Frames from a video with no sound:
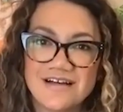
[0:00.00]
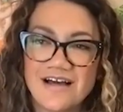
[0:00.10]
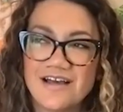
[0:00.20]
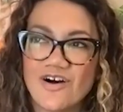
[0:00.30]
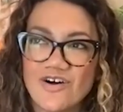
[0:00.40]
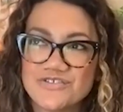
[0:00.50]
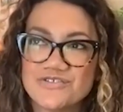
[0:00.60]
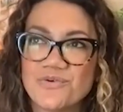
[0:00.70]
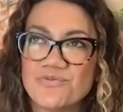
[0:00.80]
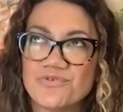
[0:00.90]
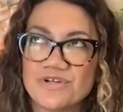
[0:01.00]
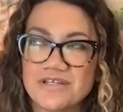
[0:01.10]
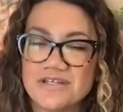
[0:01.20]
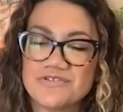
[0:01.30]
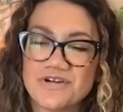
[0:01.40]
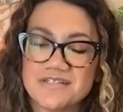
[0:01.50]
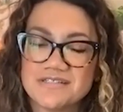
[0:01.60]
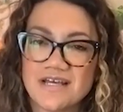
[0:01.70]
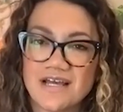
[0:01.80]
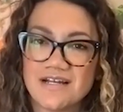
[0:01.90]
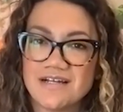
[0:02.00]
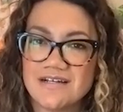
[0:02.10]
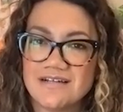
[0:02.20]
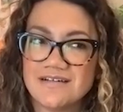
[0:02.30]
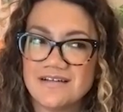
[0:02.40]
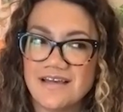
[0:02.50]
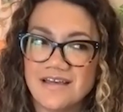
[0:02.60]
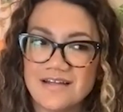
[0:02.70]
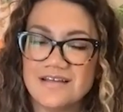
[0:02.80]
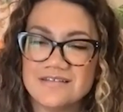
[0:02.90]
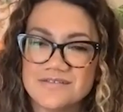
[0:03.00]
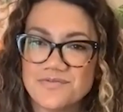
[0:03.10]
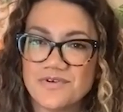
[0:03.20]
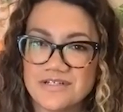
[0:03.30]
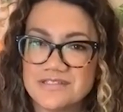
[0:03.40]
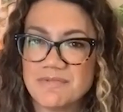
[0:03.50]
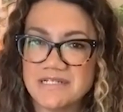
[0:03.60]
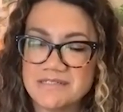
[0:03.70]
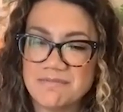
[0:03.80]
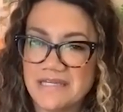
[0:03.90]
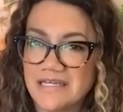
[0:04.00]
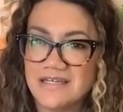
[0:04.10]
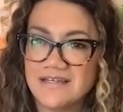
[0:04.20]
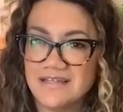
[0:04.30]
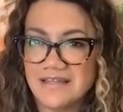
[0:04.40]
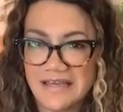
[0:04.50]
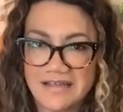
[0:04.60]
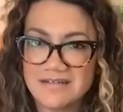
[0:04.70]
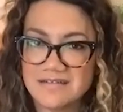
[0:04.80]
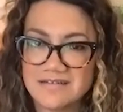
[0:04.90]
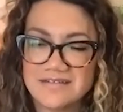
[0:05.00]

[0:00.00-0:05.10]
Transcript: I also really trust that it is what it's meant to be in the end.